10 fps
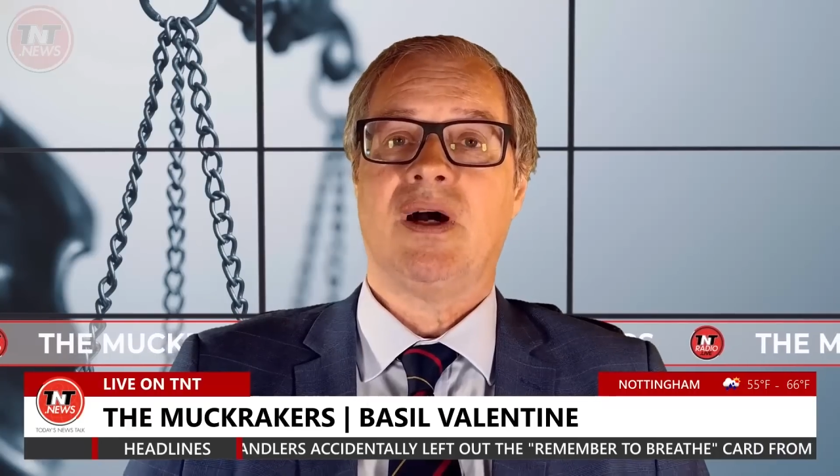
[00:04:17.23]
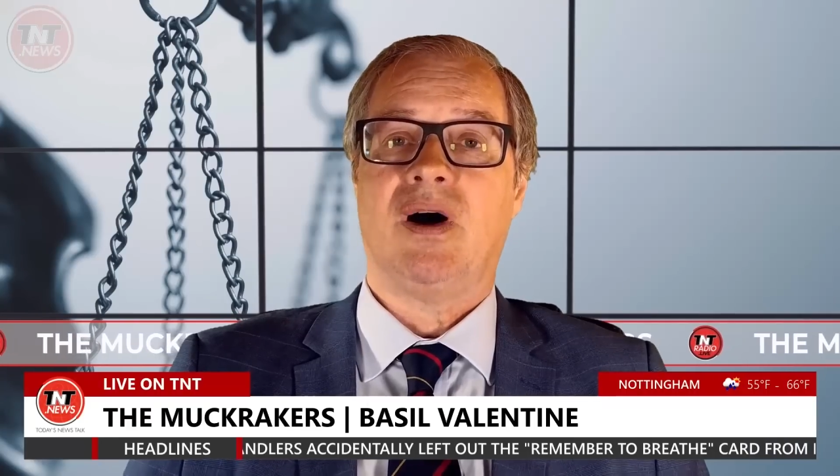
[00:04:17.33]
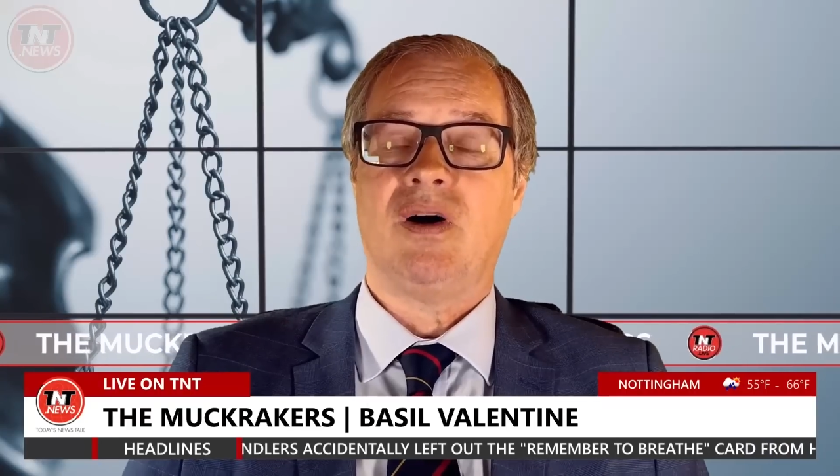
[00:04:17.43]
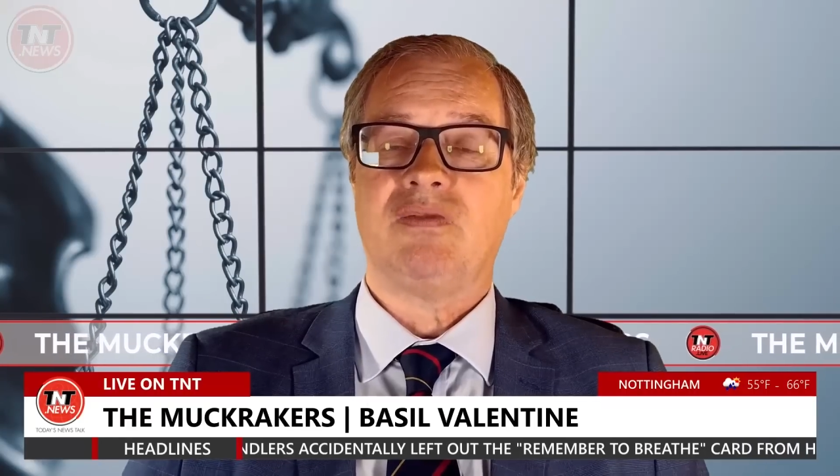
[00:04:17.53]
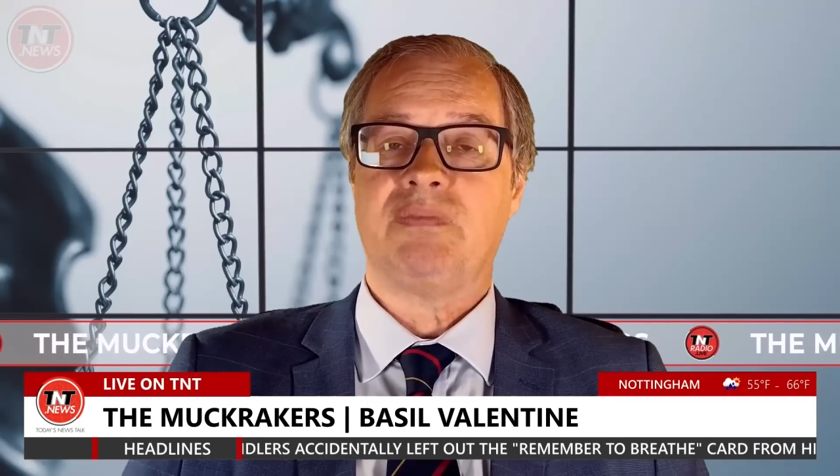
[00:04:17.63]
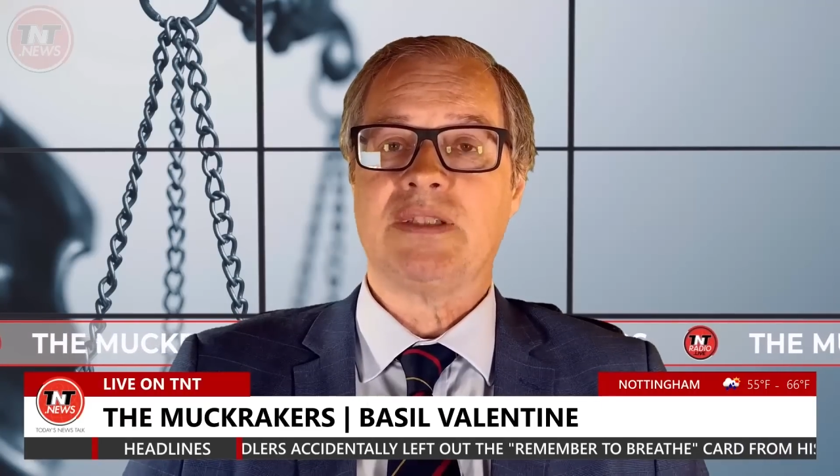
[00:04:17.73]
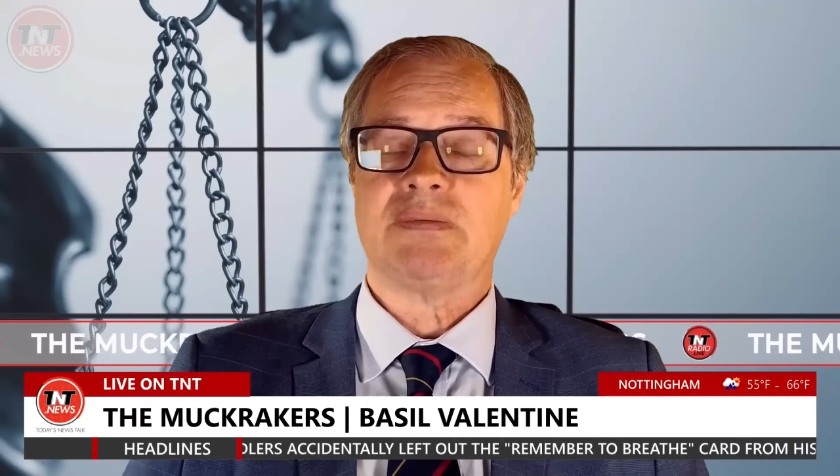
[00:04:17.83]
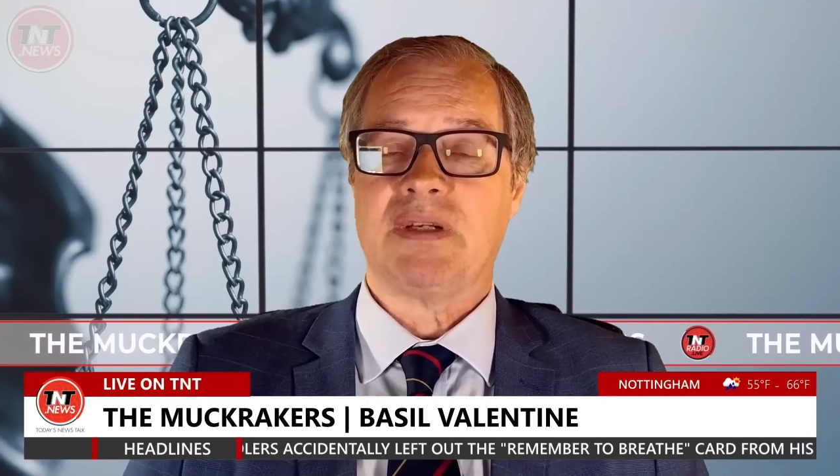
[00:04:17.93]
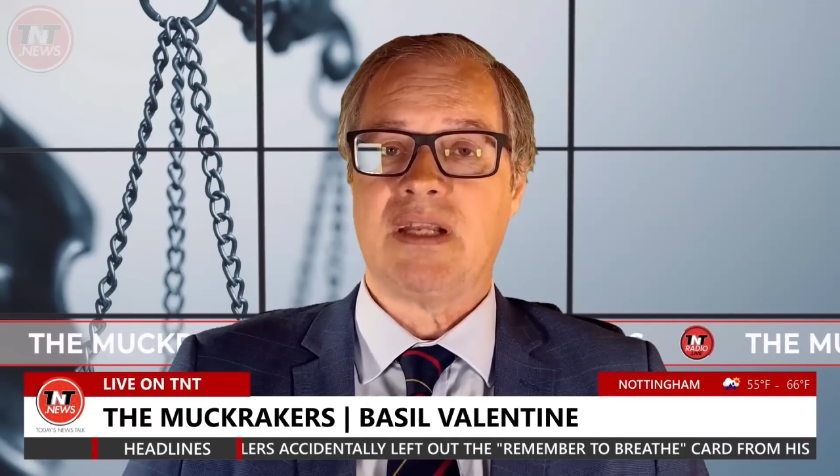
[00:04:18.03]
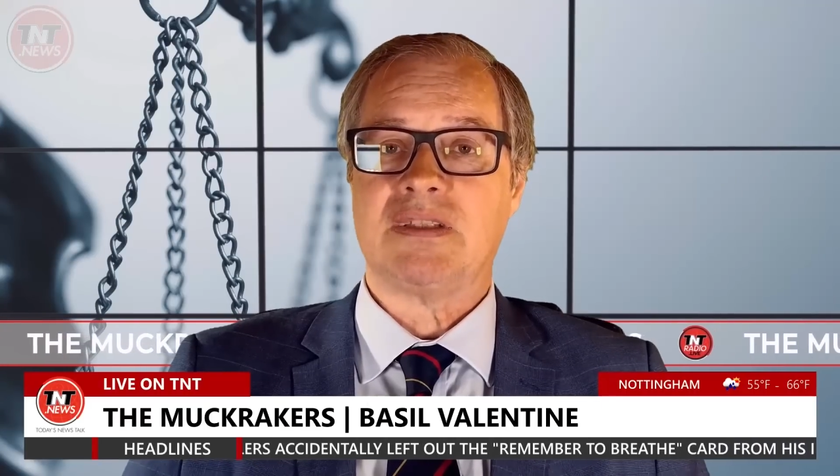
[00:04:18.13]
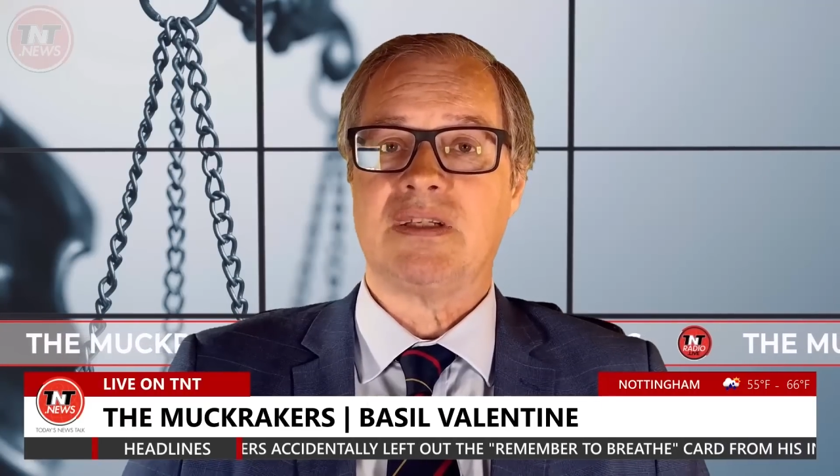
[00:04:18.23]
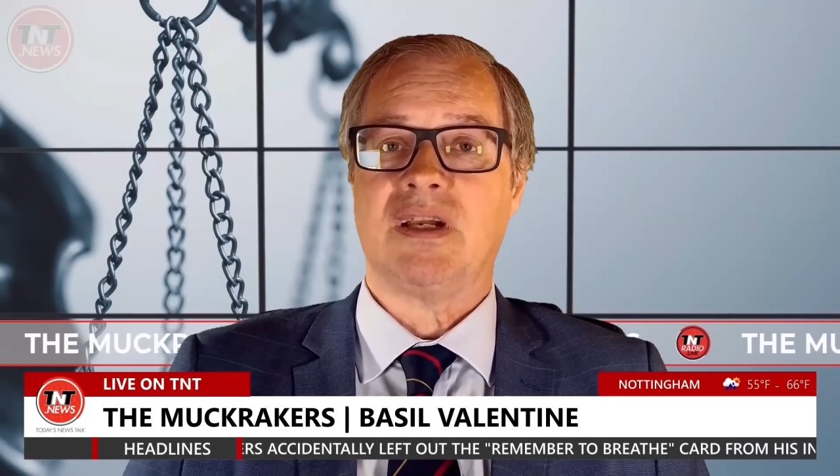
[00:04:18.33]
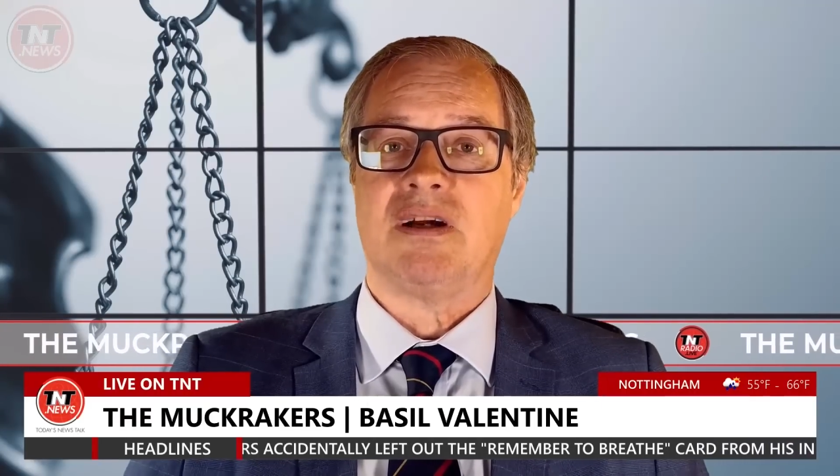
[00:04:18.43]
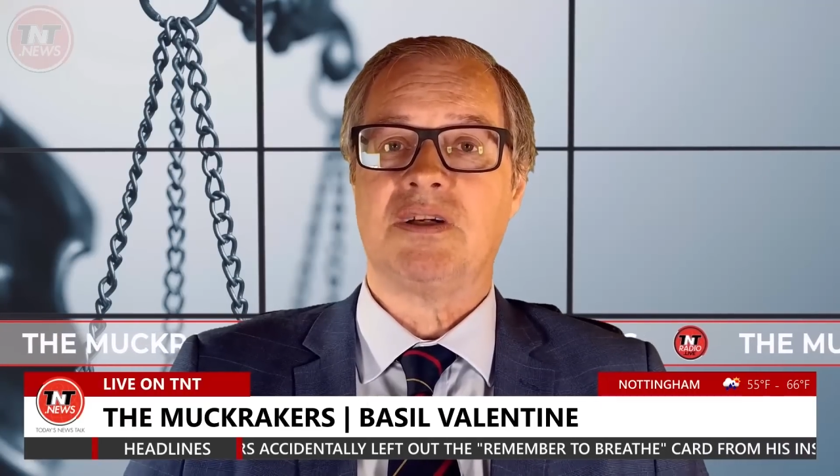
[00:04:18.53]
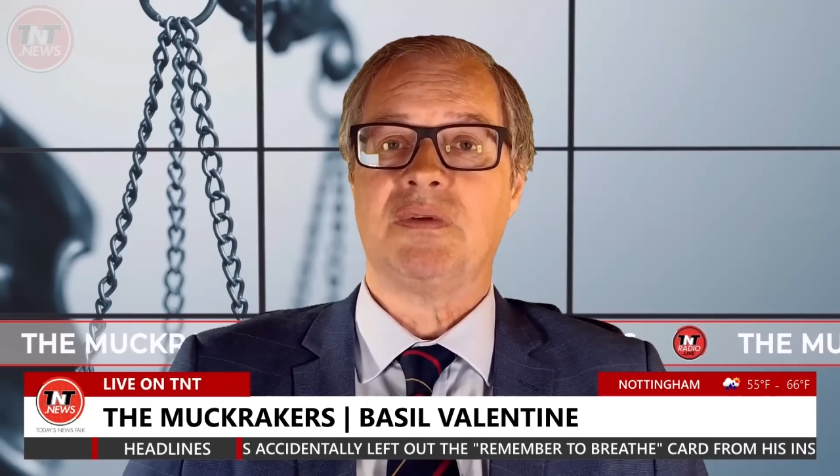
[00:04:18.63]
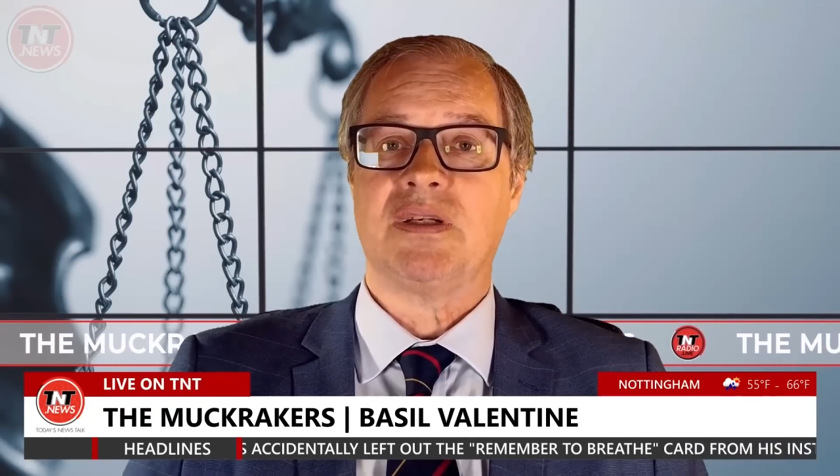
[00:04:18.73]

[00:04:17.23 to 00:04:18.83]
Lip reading: of Benjamin Netanyahu